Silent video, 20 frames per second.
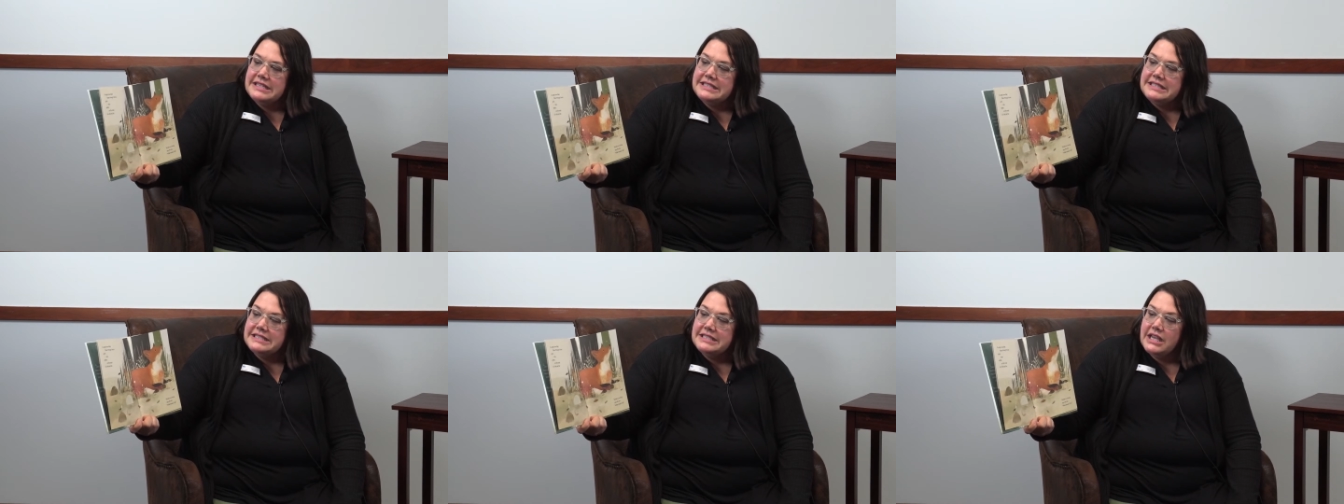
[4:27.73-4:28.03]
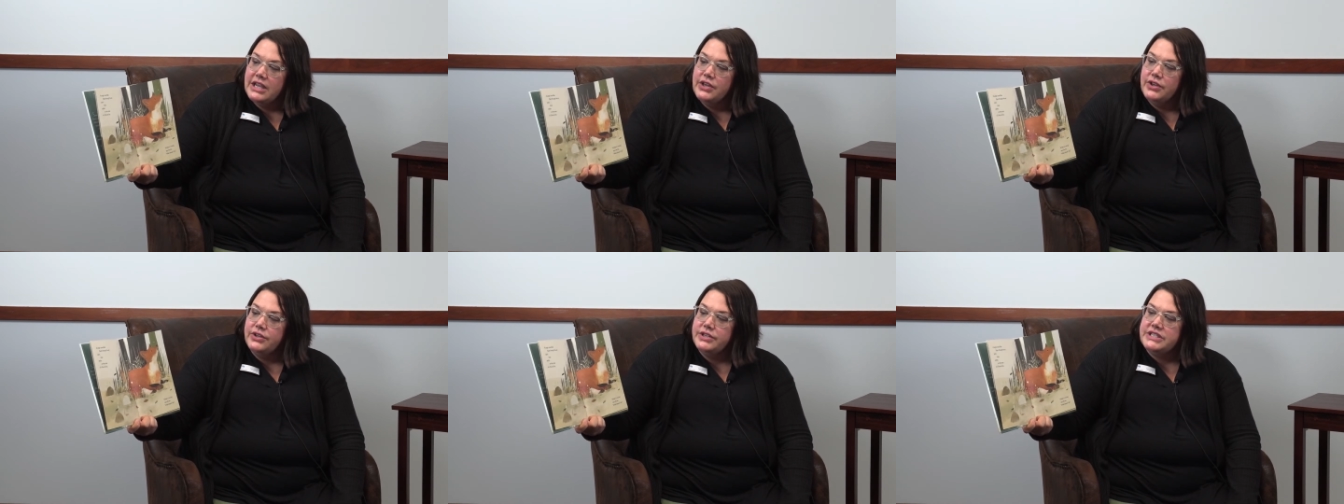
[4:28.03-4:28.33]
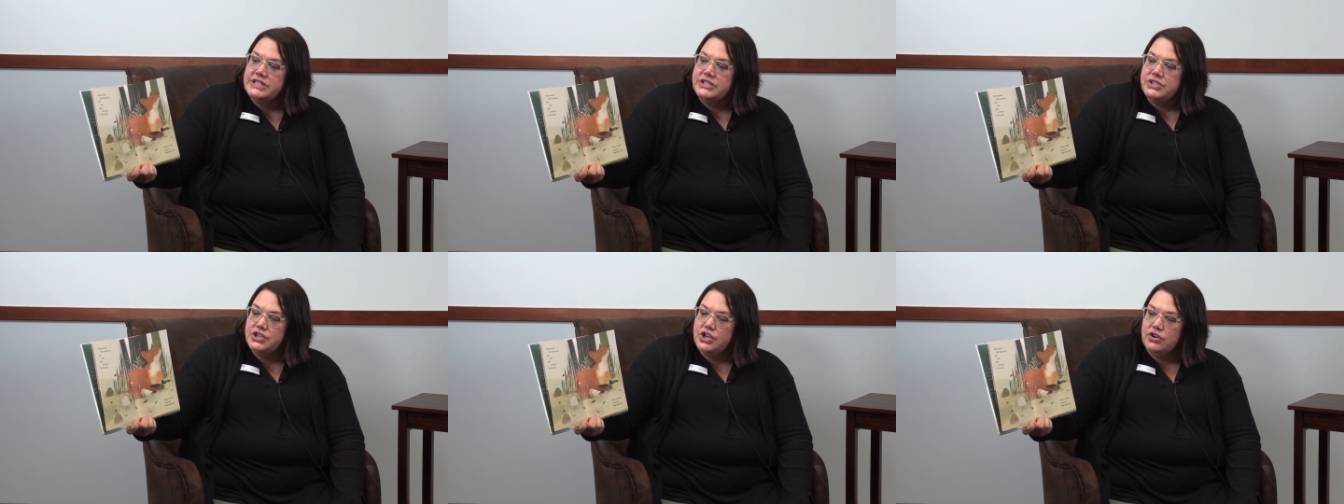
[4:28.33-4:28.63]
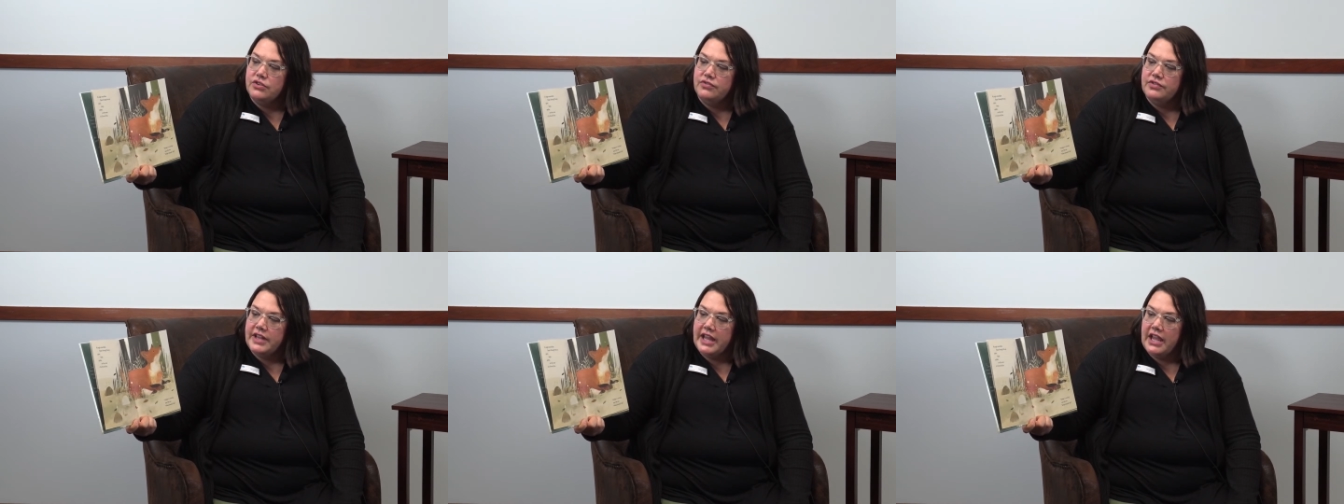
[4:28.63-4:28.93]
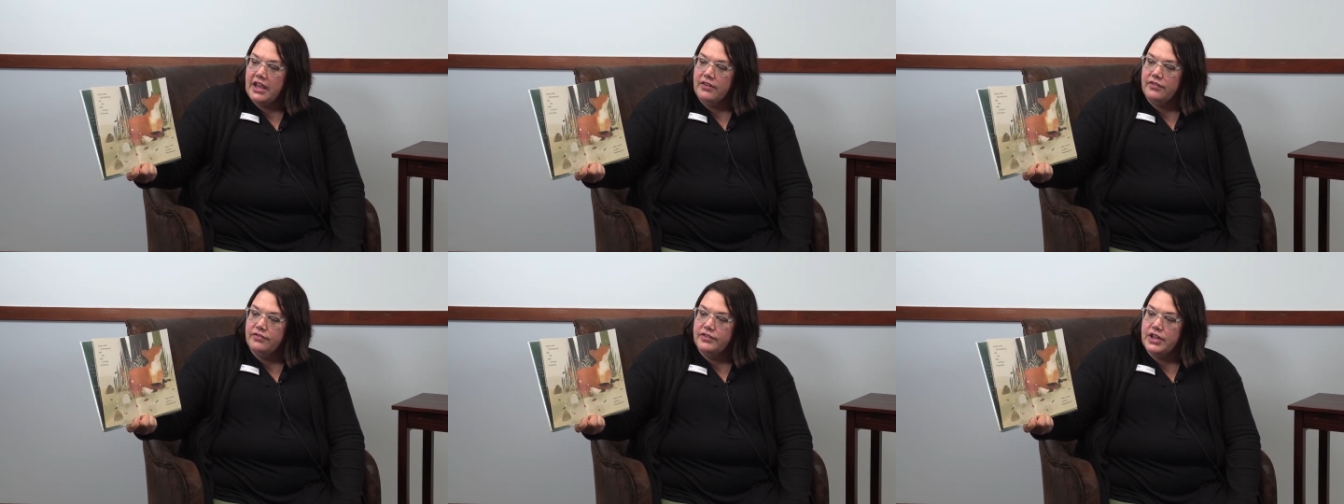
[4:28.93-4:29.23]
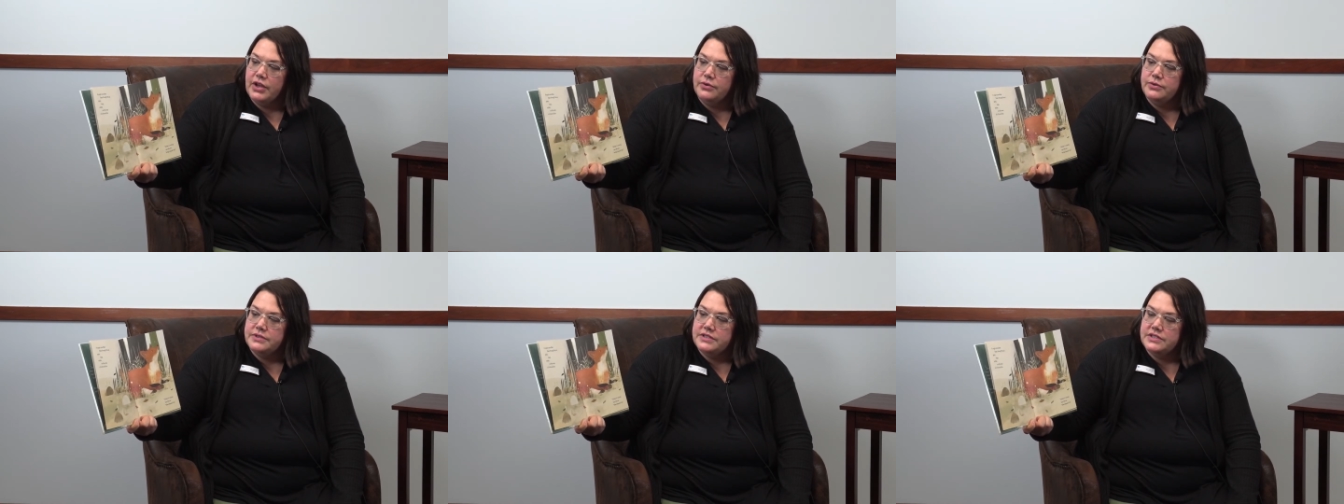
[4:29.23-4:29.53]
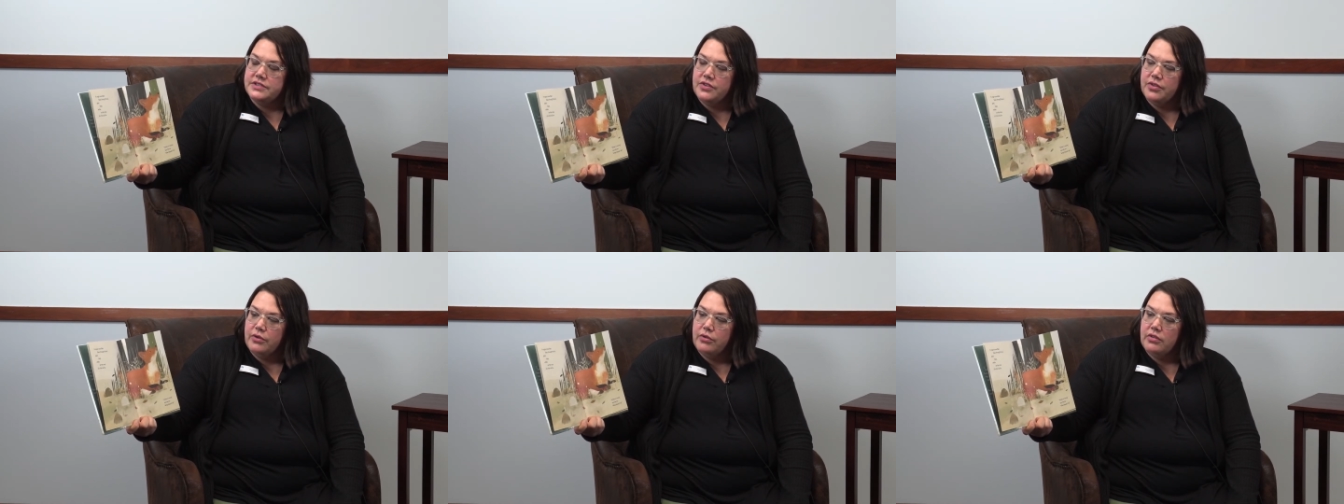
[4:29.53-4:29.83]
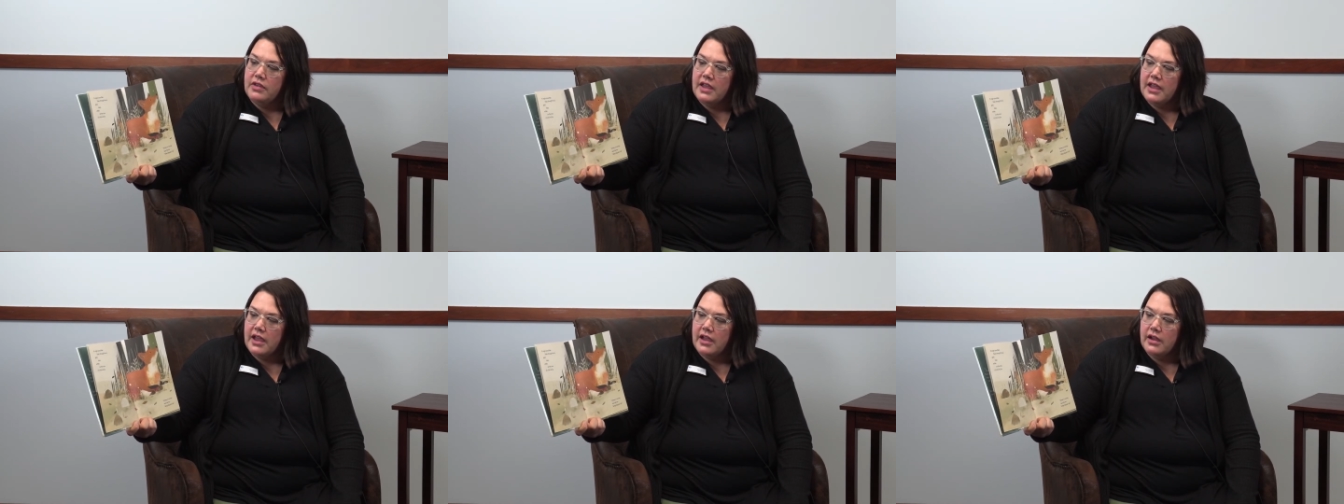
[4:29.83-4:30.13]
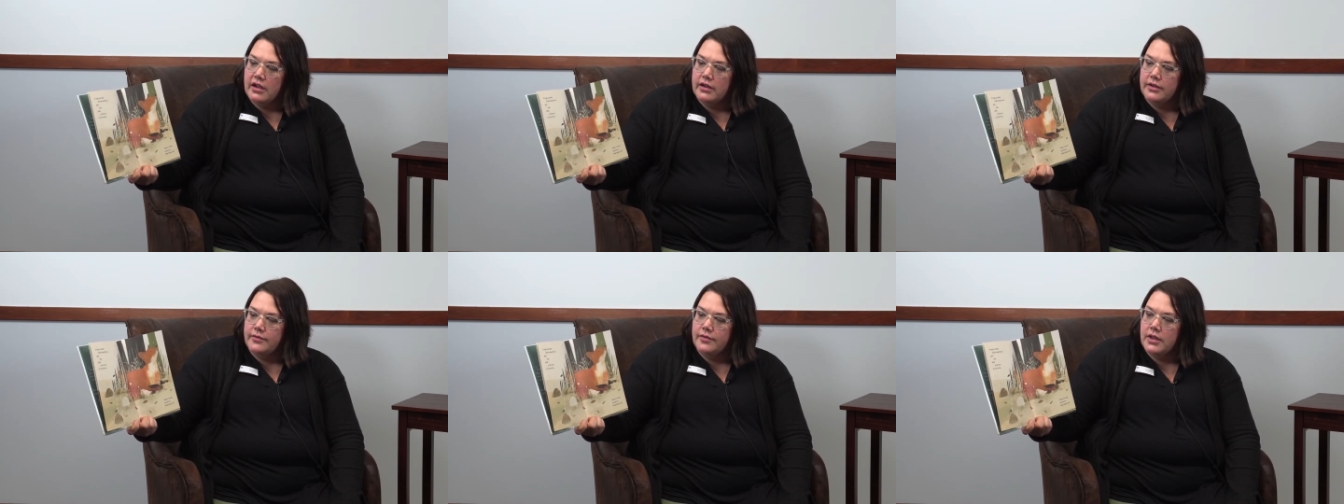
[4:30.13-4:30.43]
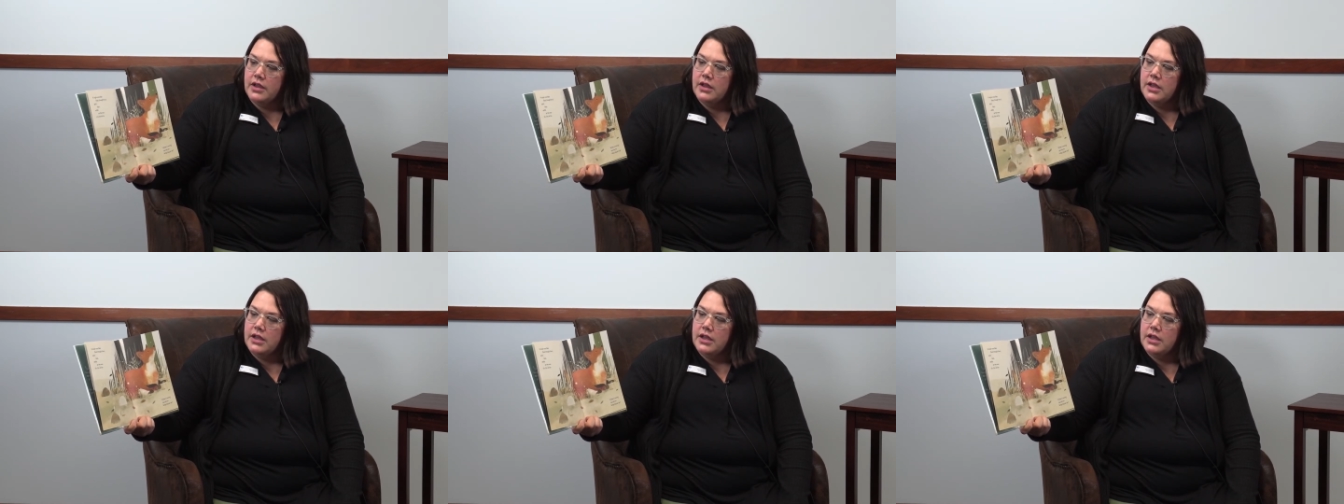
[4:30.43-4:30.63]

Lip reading: single snowflake floats through the air,